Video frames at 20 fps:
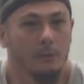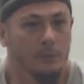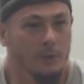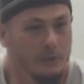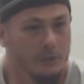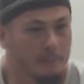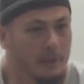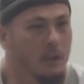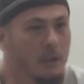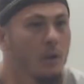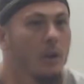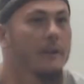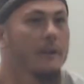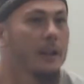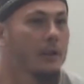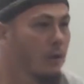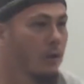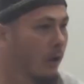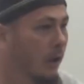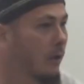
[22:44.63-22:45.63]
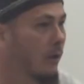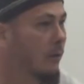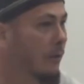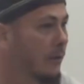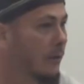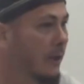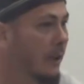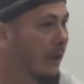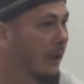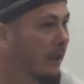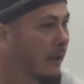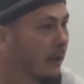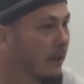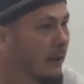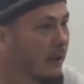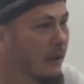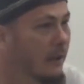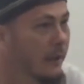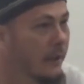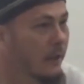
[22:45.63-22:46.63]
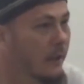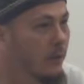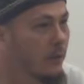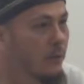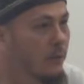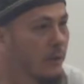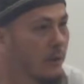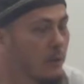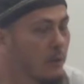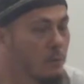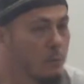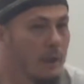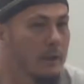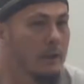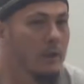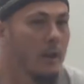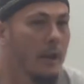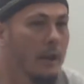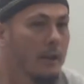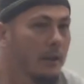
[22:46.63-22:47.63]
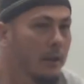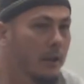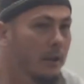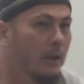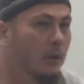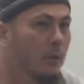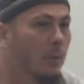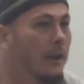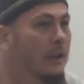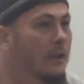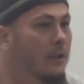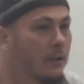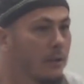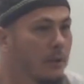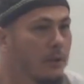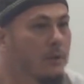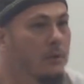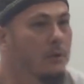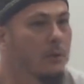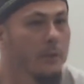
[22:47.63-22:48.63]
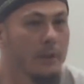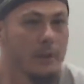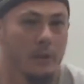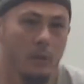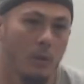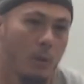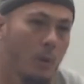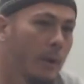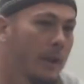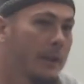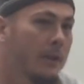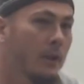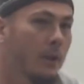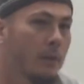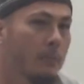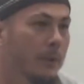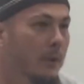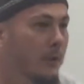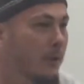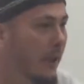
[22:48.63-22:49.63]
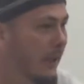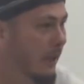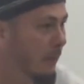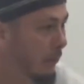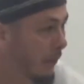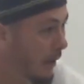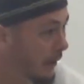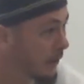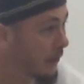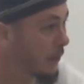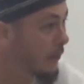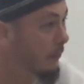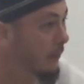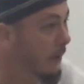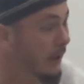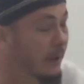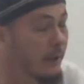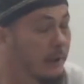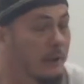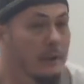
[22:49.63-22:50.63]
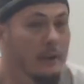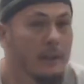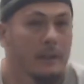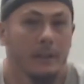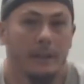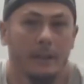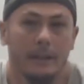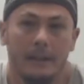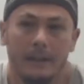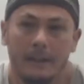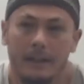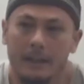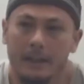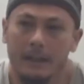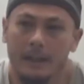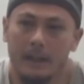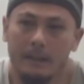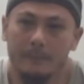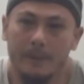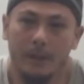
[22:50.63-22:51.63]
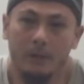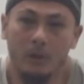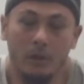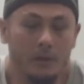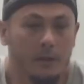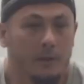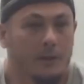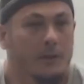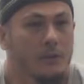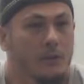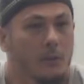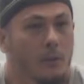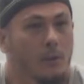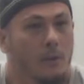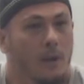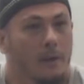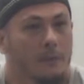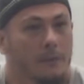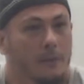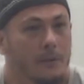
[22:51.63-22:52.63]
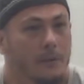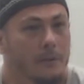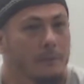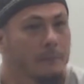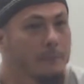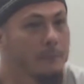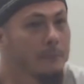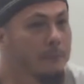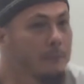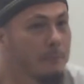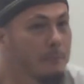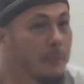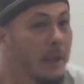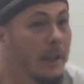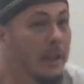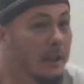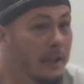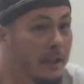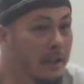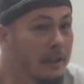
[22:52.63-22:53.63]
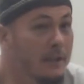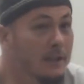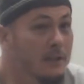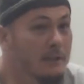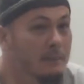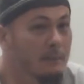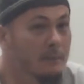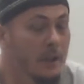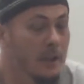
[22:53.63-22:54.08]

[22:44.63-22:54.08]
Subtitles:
We spent a lot of our childhood together. He was one guy that I could always turn to. He would always help me. He was like a brother to me. I knocked on his door after many years.